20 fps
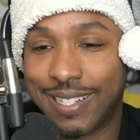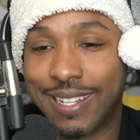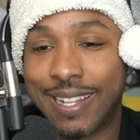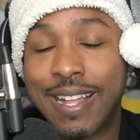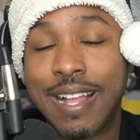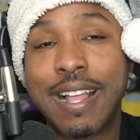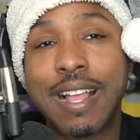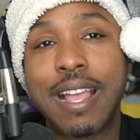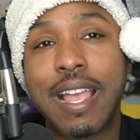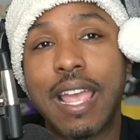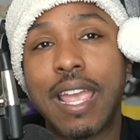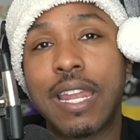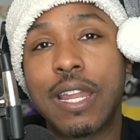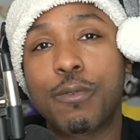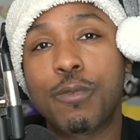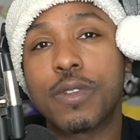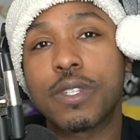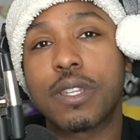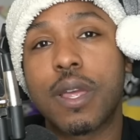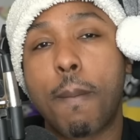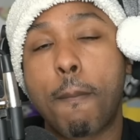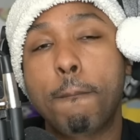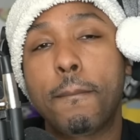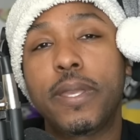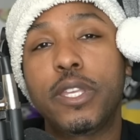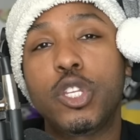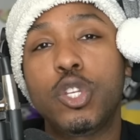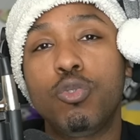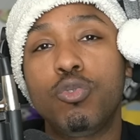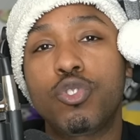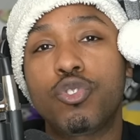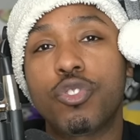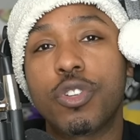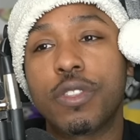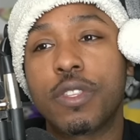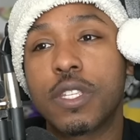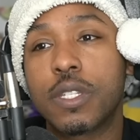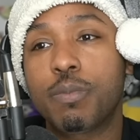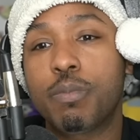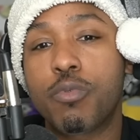And it was
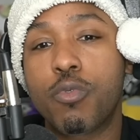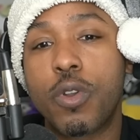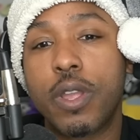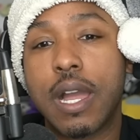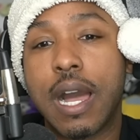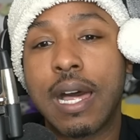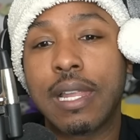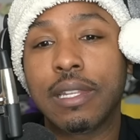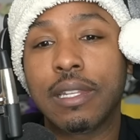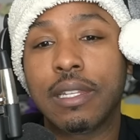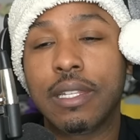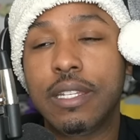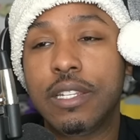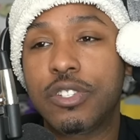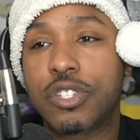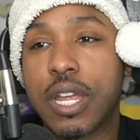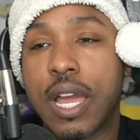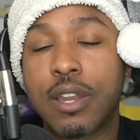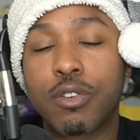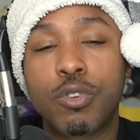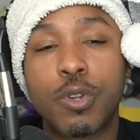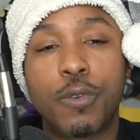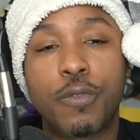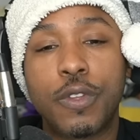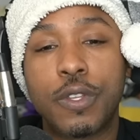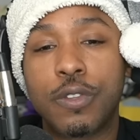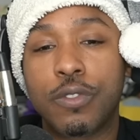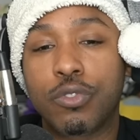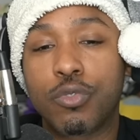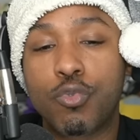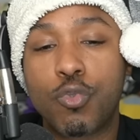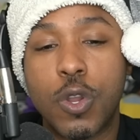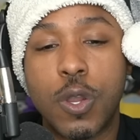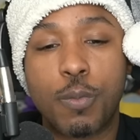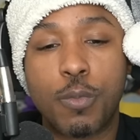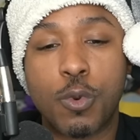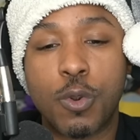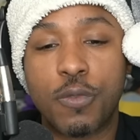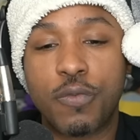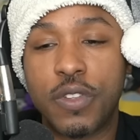putrid. This boy unleashed. I don't know if he threw
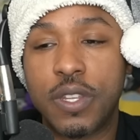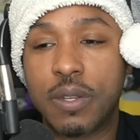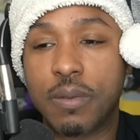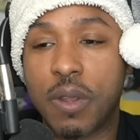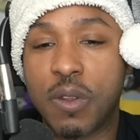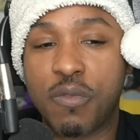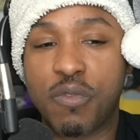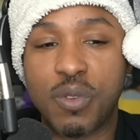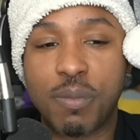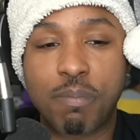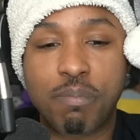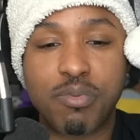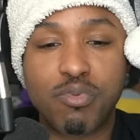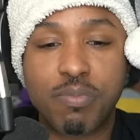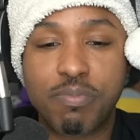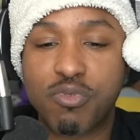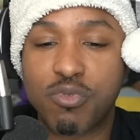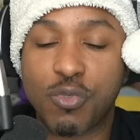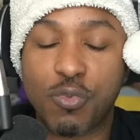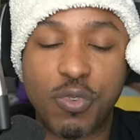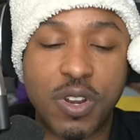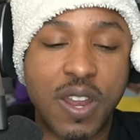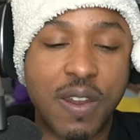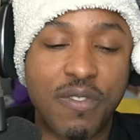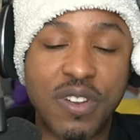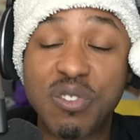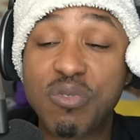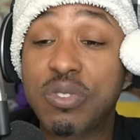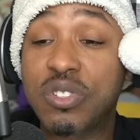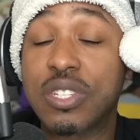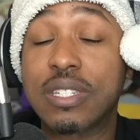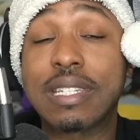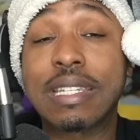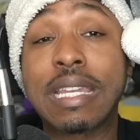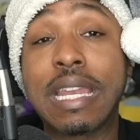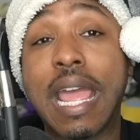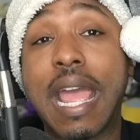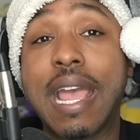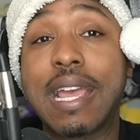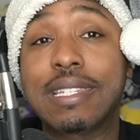up or if he boo-boo or whatever. It was just
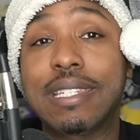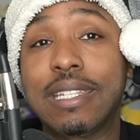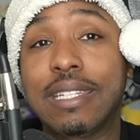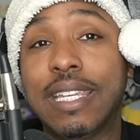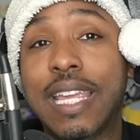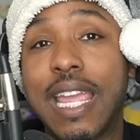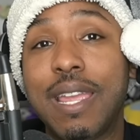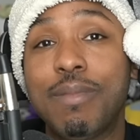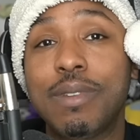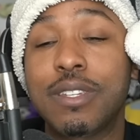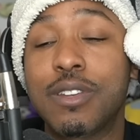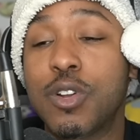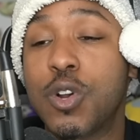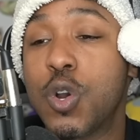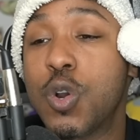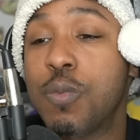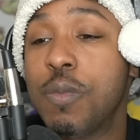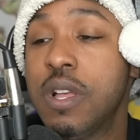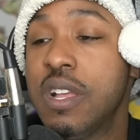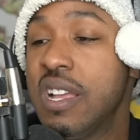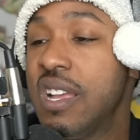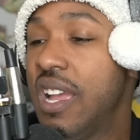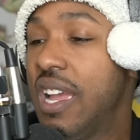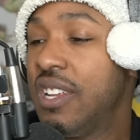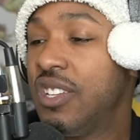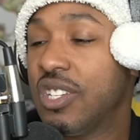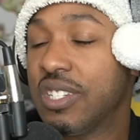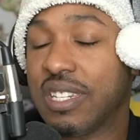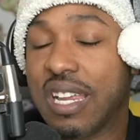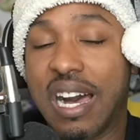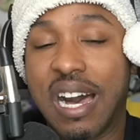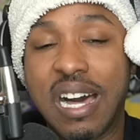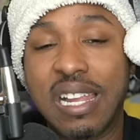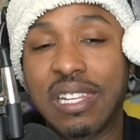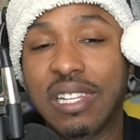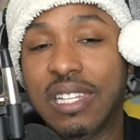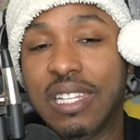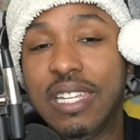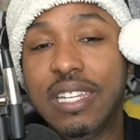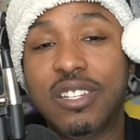nasty. Came into the home and just
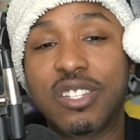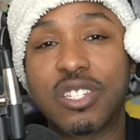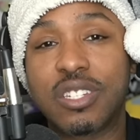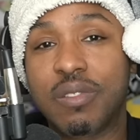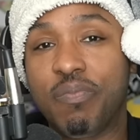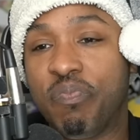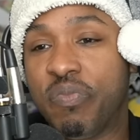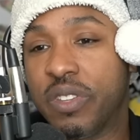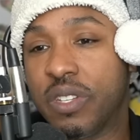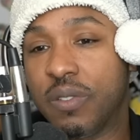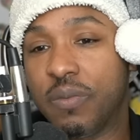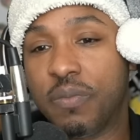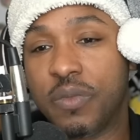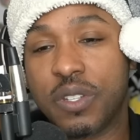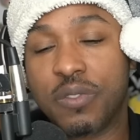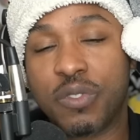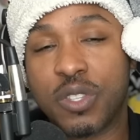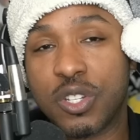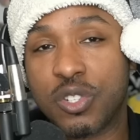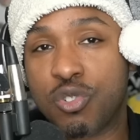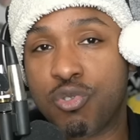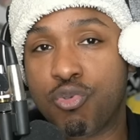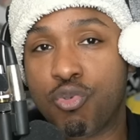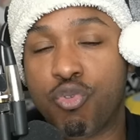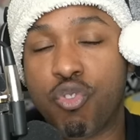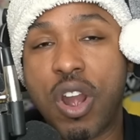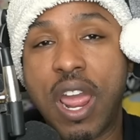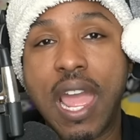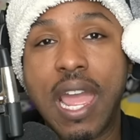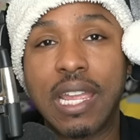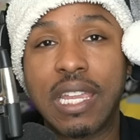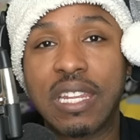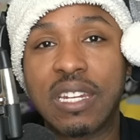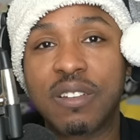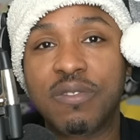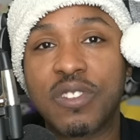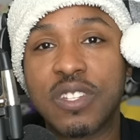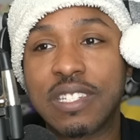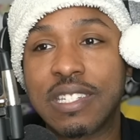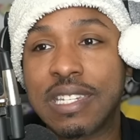unleashed the dragon
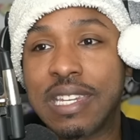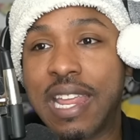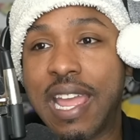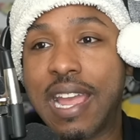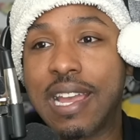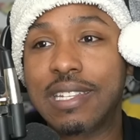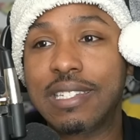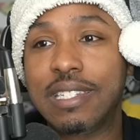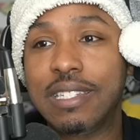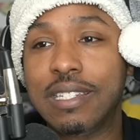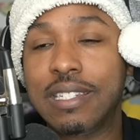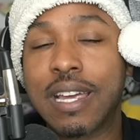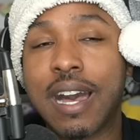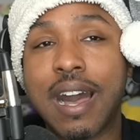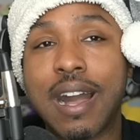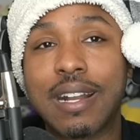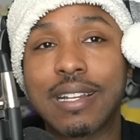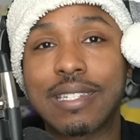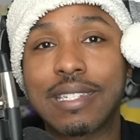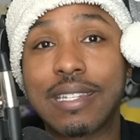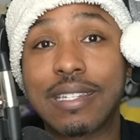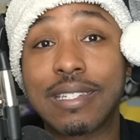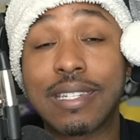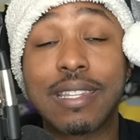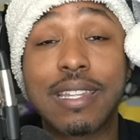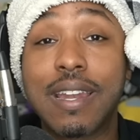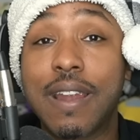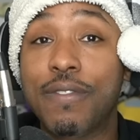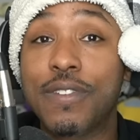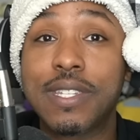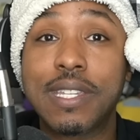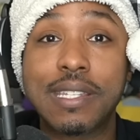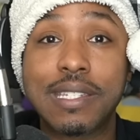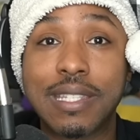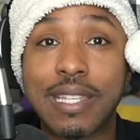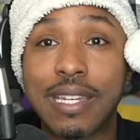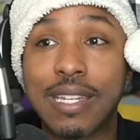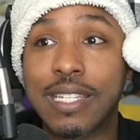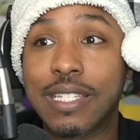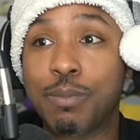of just nasty toxins. And then ever since
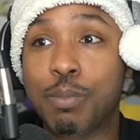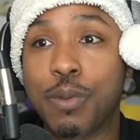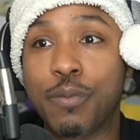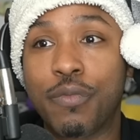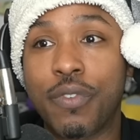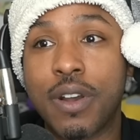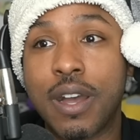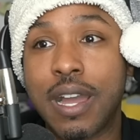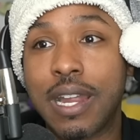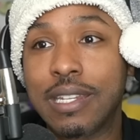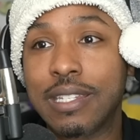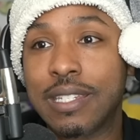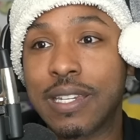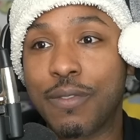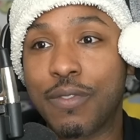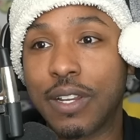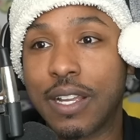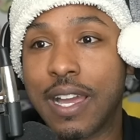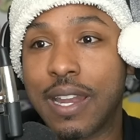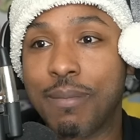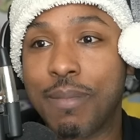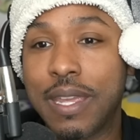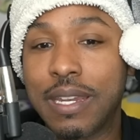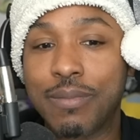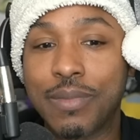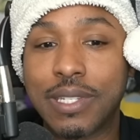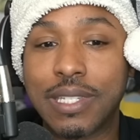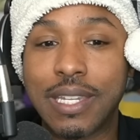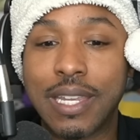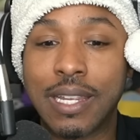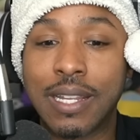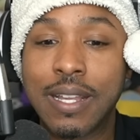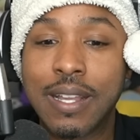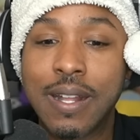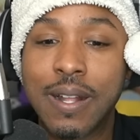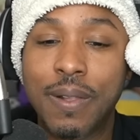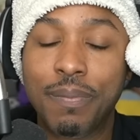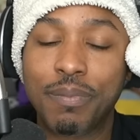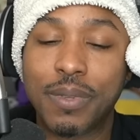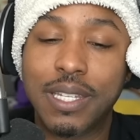then, he's been fine. He's never kind of made a mistake.
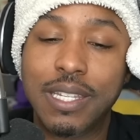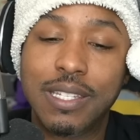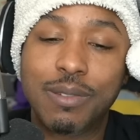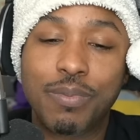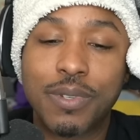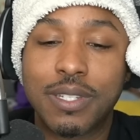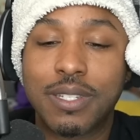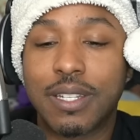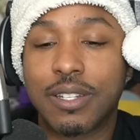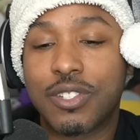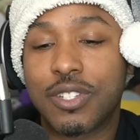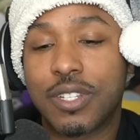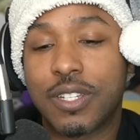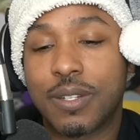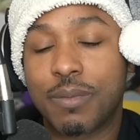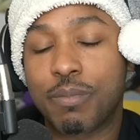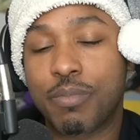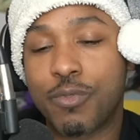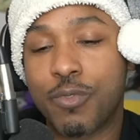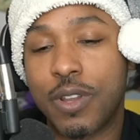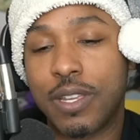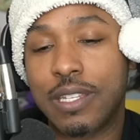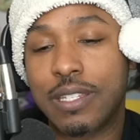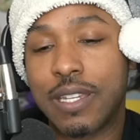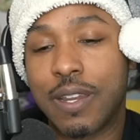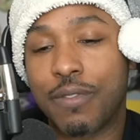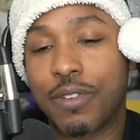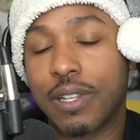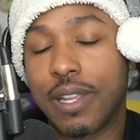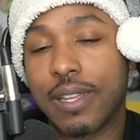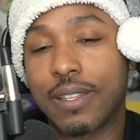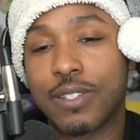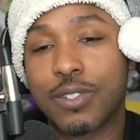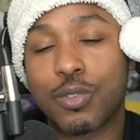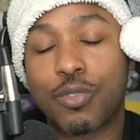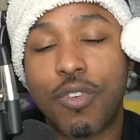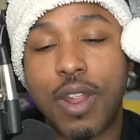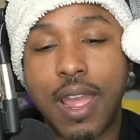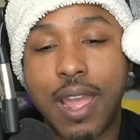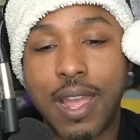But he's been such a good boy. He's never like
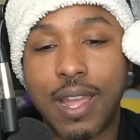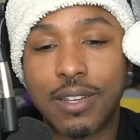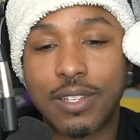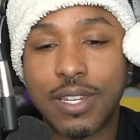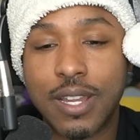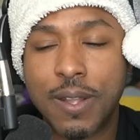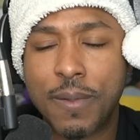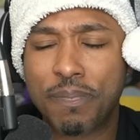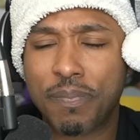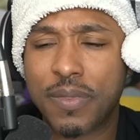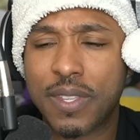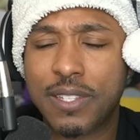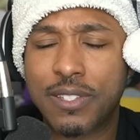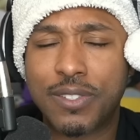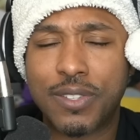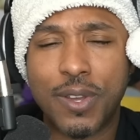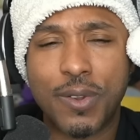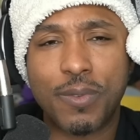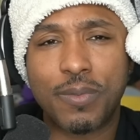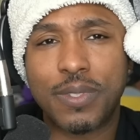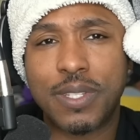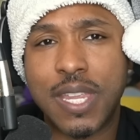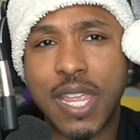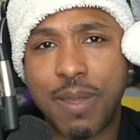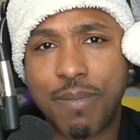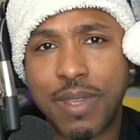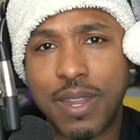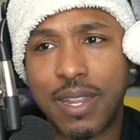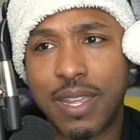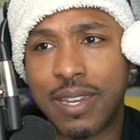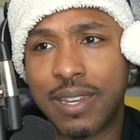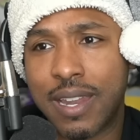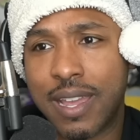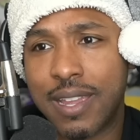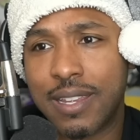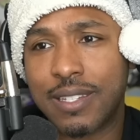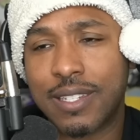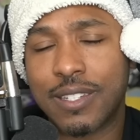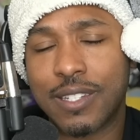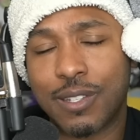scratched. He's so timid and
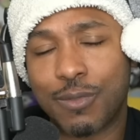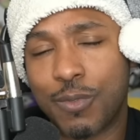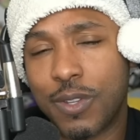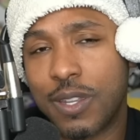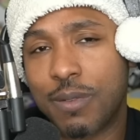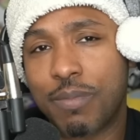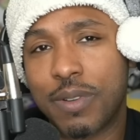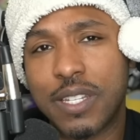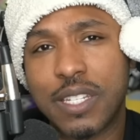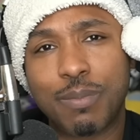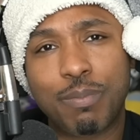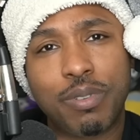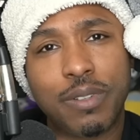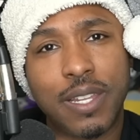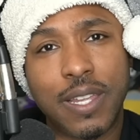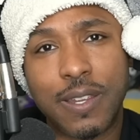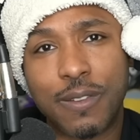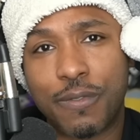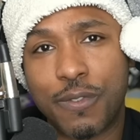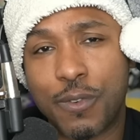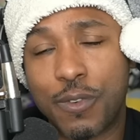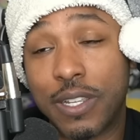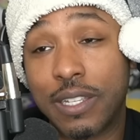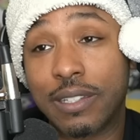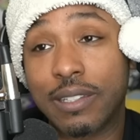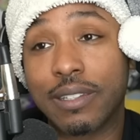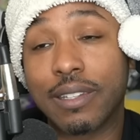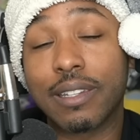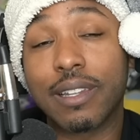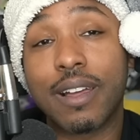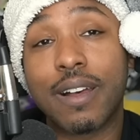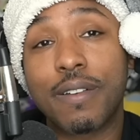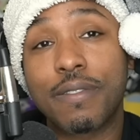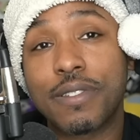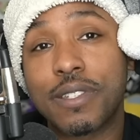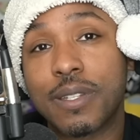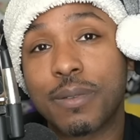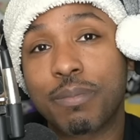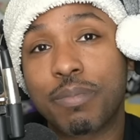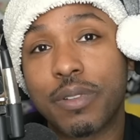nice and sweet, but he's playful. He
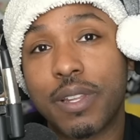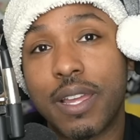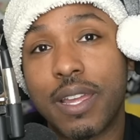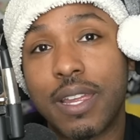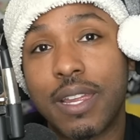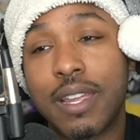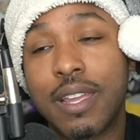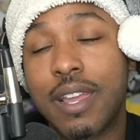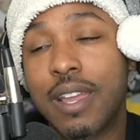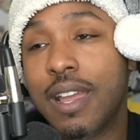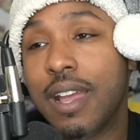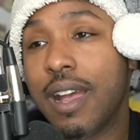loves to play.